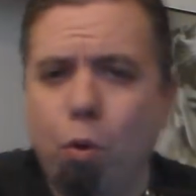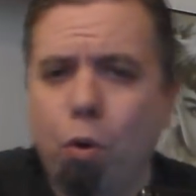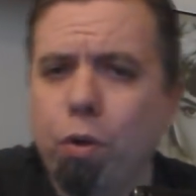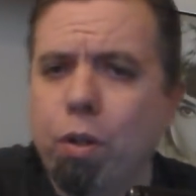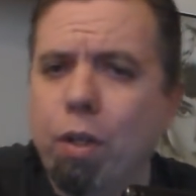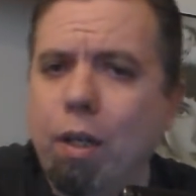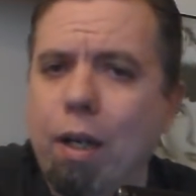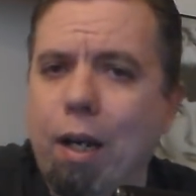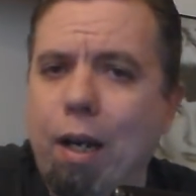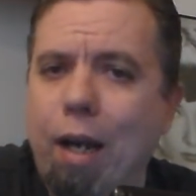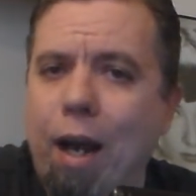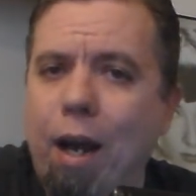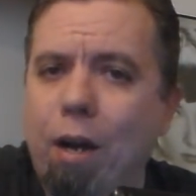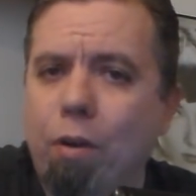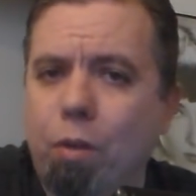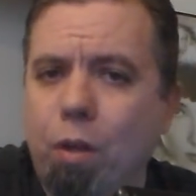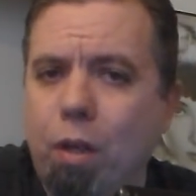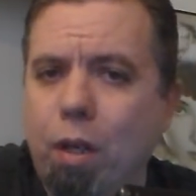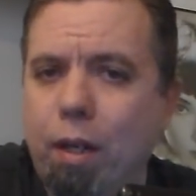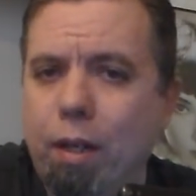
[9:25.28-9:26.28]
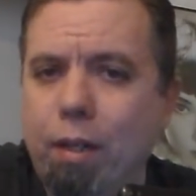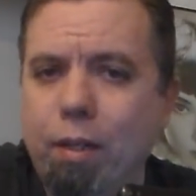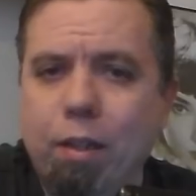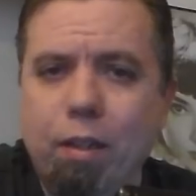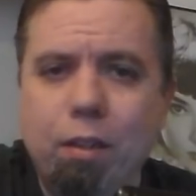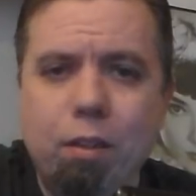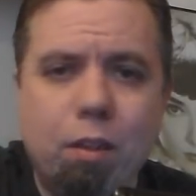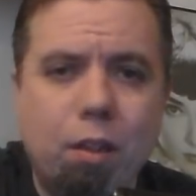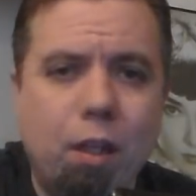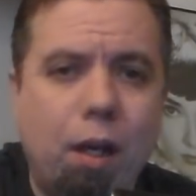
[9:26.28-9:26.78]
more than an outline.
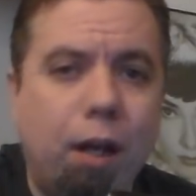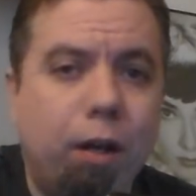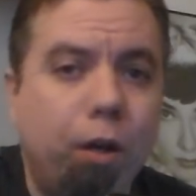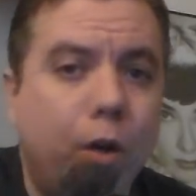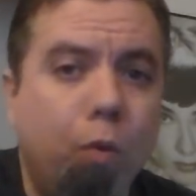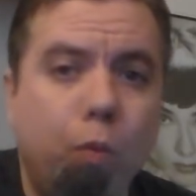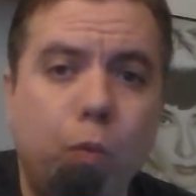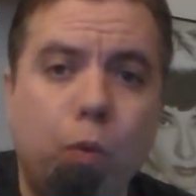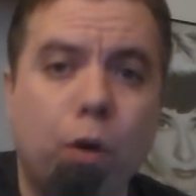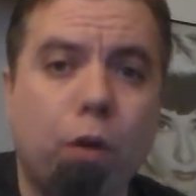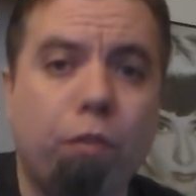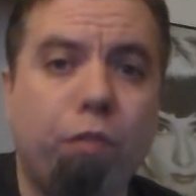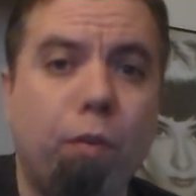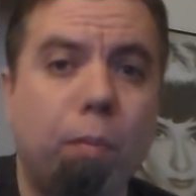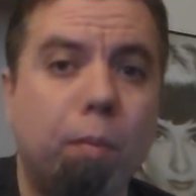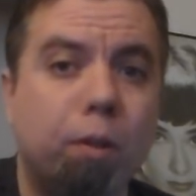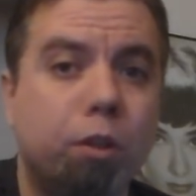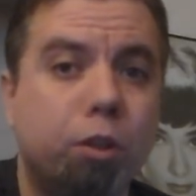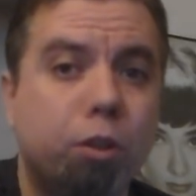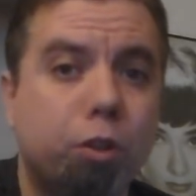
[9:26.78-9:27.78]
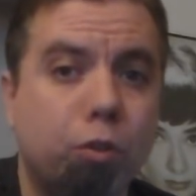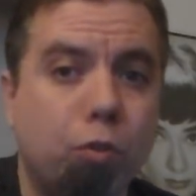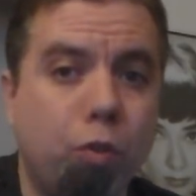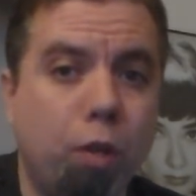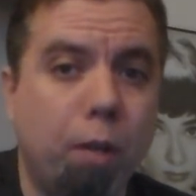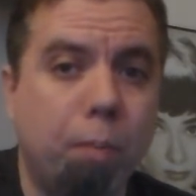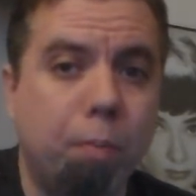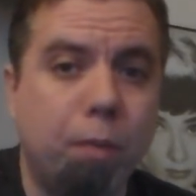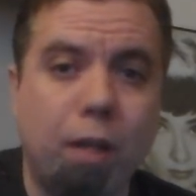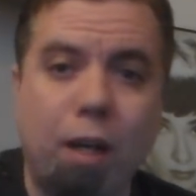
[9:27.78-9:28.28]
These, I don't work from a
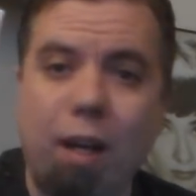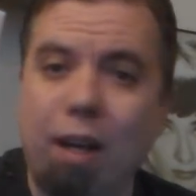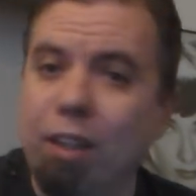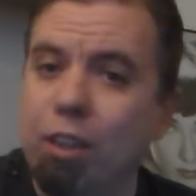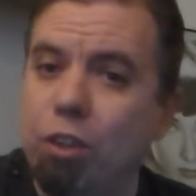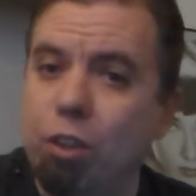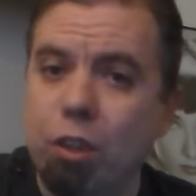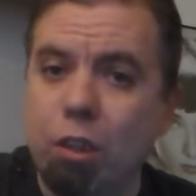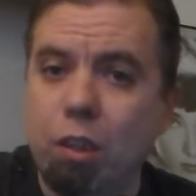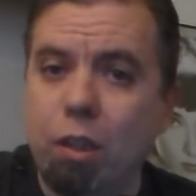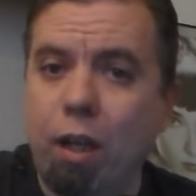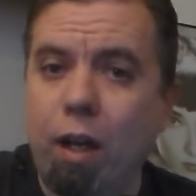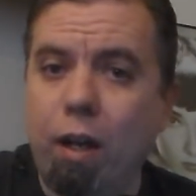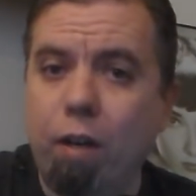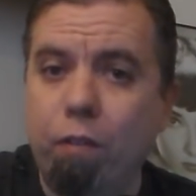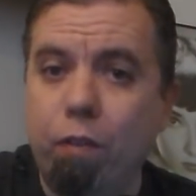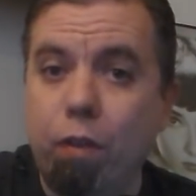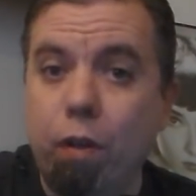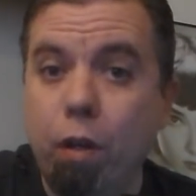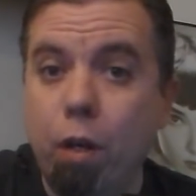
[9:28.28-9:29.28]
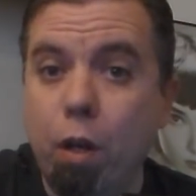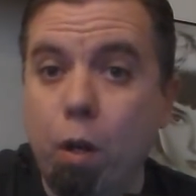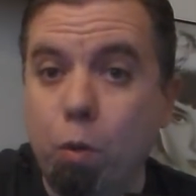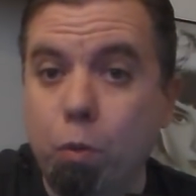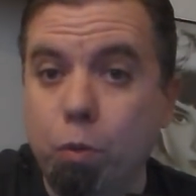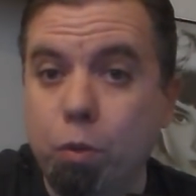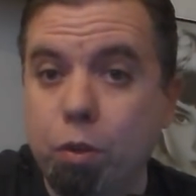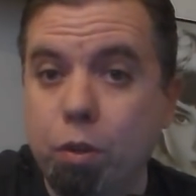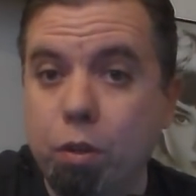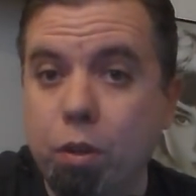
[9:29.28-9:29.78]
script, I just have
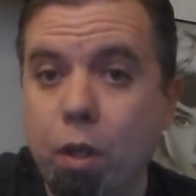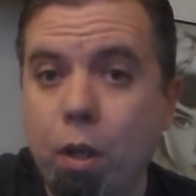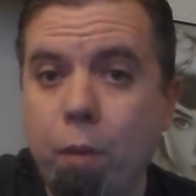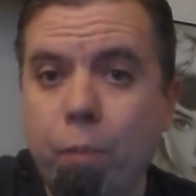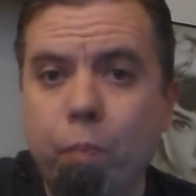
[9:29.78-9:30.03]
notes.